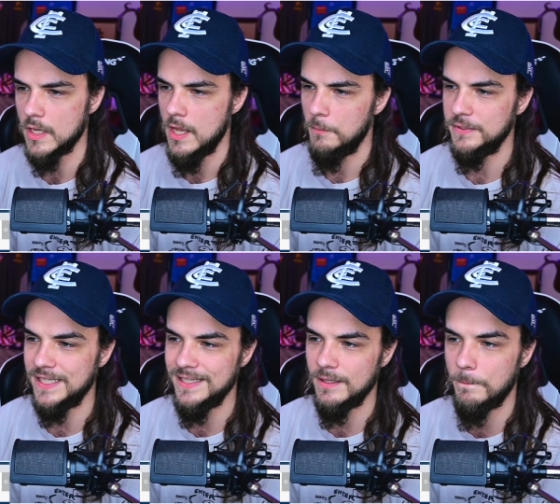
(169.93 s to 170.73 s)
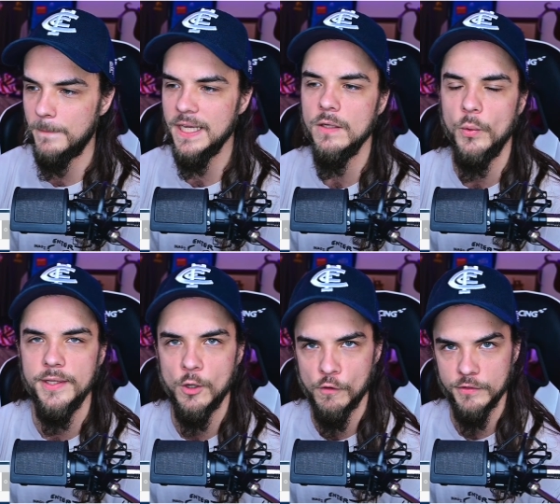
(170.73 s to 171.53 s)
But they get a big
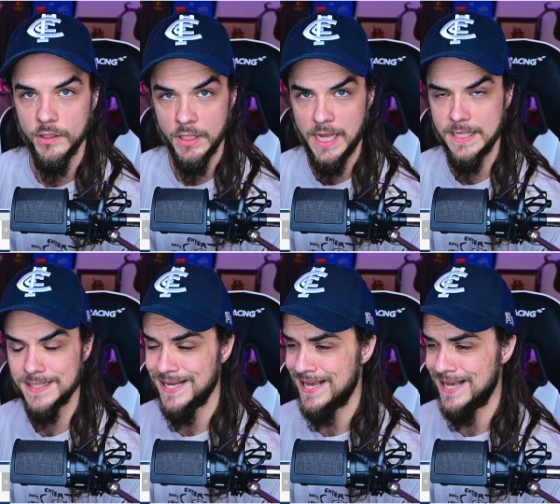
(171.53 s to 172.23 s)
win over the Lions,